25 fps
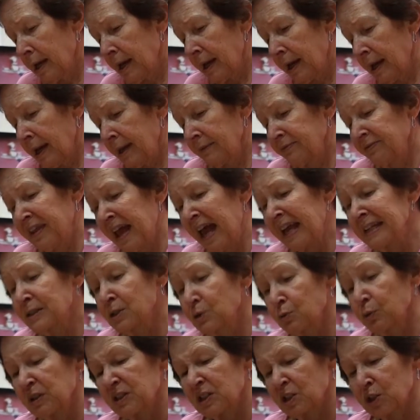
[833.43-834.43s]
And
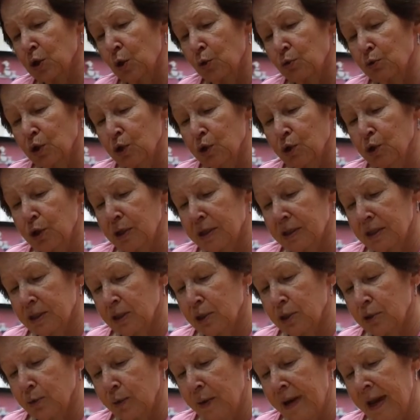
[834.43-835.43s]
that's what's so good,
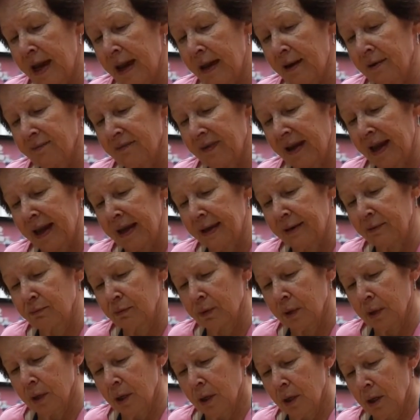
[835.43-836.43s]
to have a
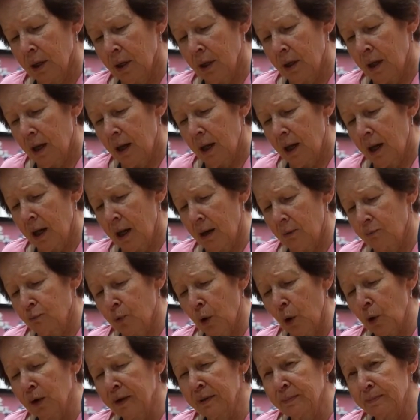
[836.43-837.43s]

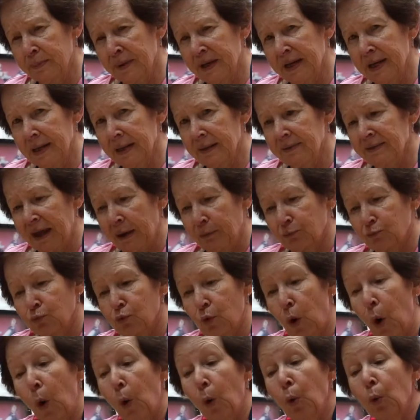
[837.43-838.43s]
rolling pin that
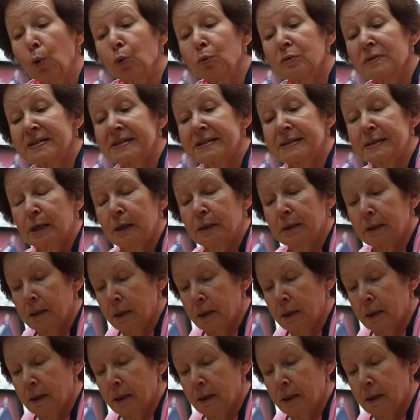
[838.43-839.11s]
rolls.